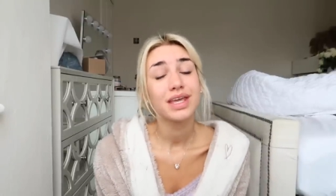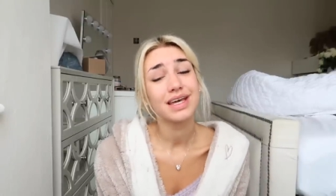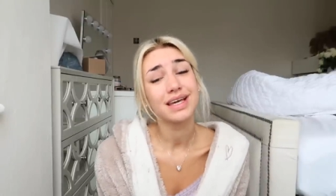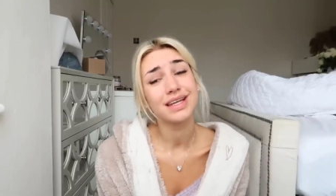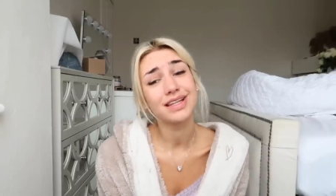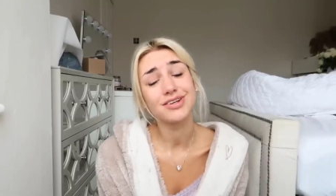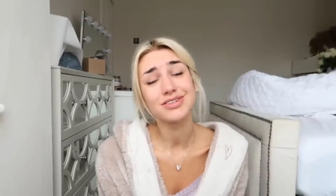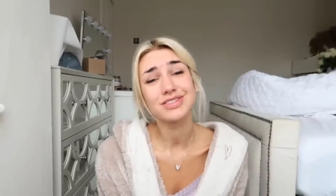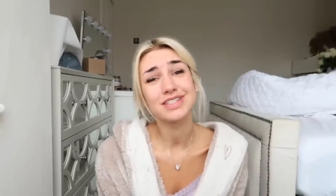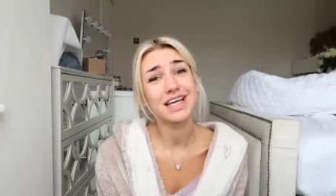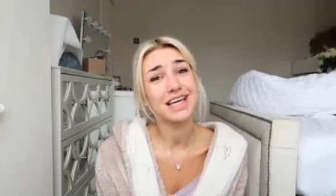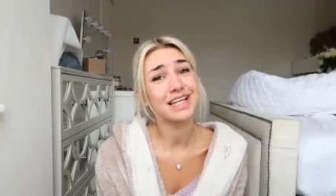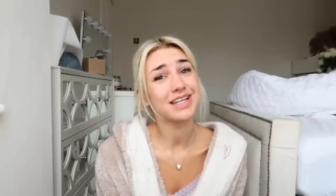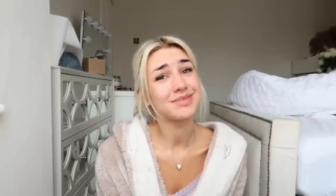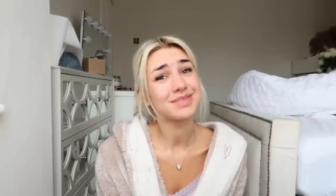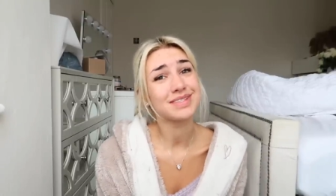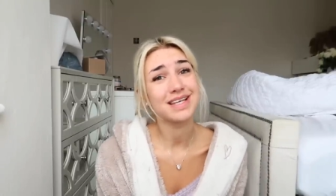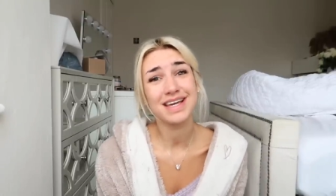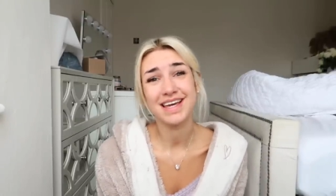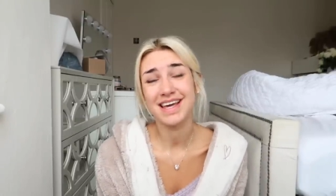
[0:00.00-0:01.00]
he looked at it and
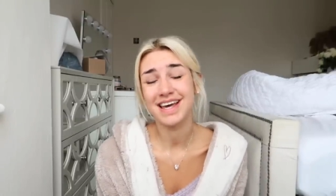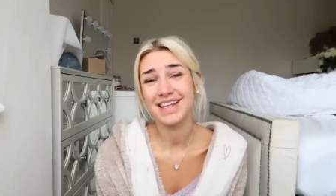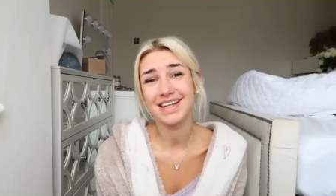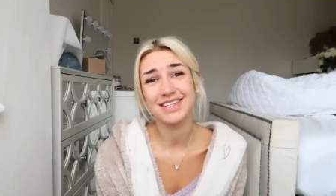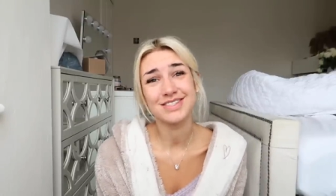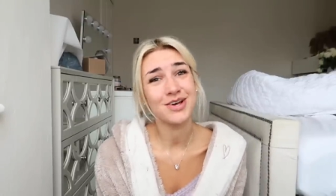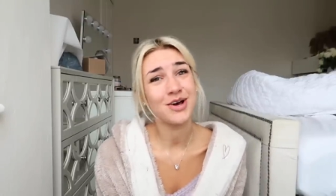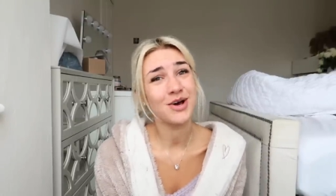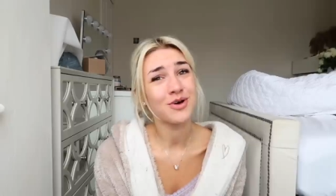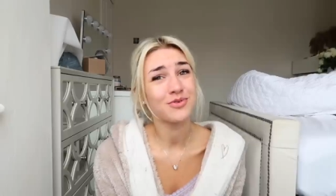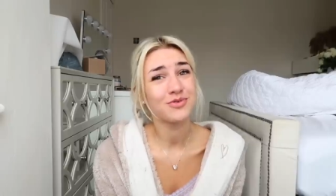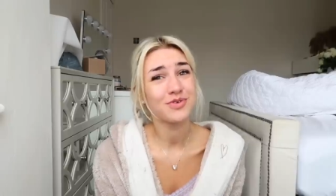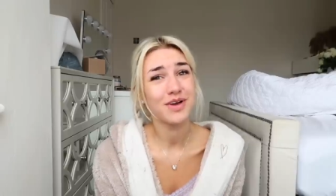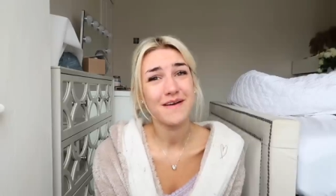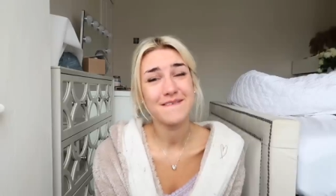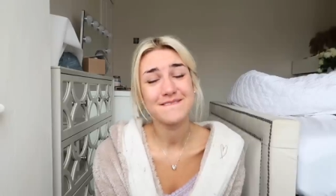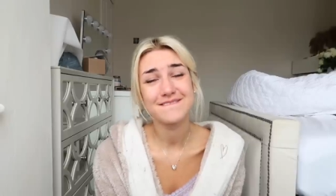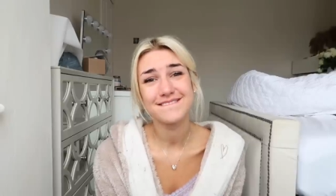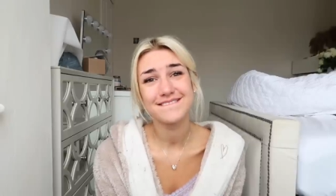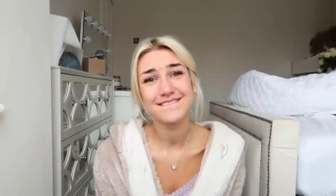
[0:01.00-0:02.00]
he was like, yeah, that's off.
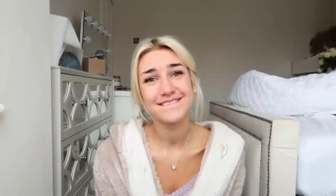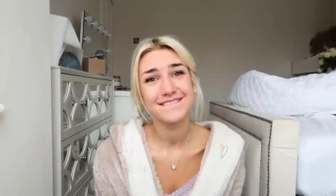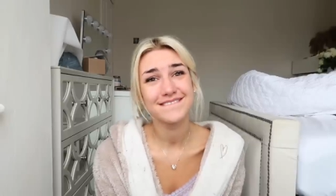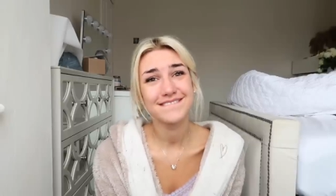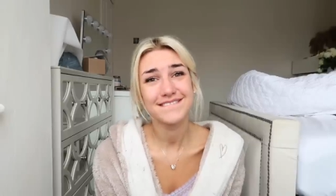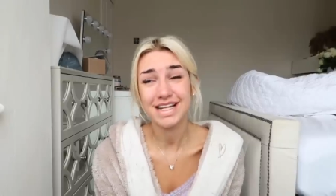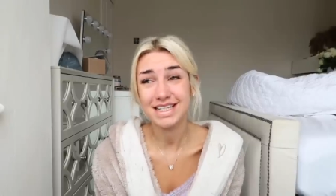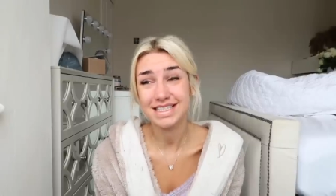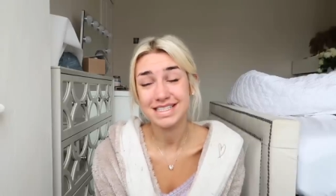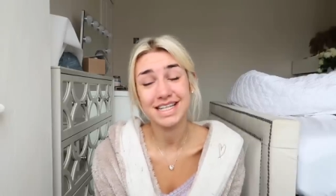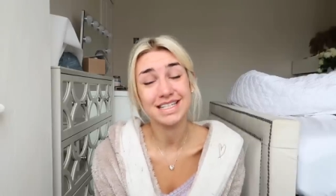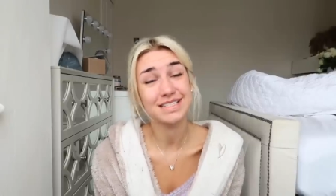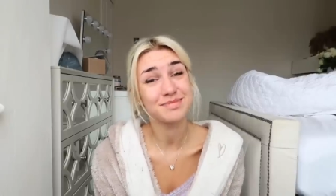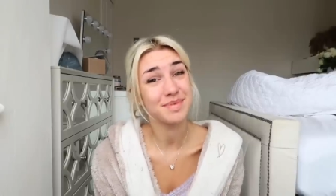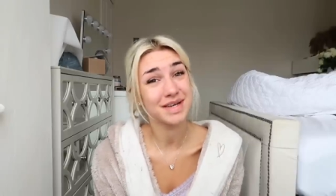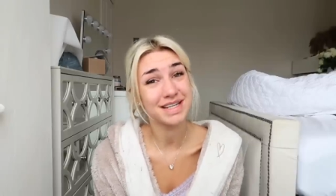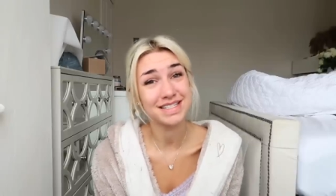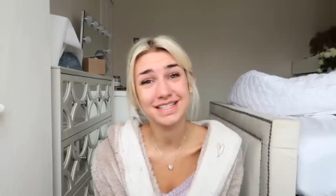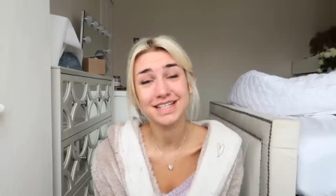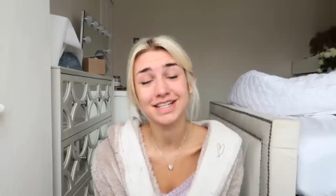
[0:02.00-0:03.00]
That, that's
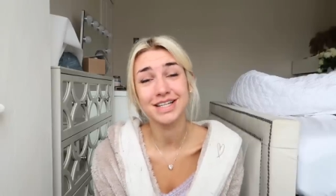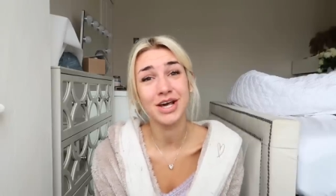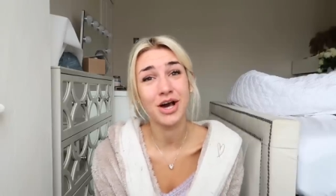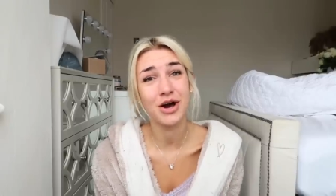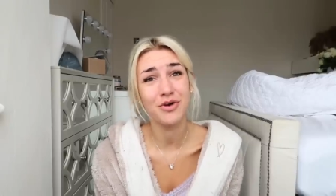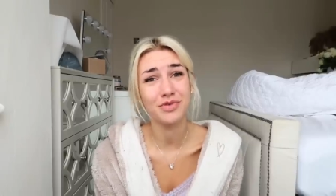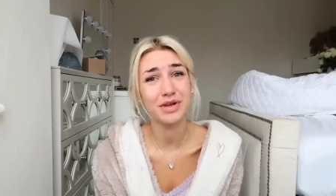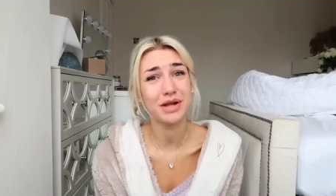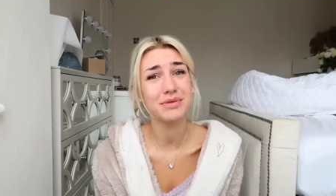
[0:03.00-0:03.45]
basically off.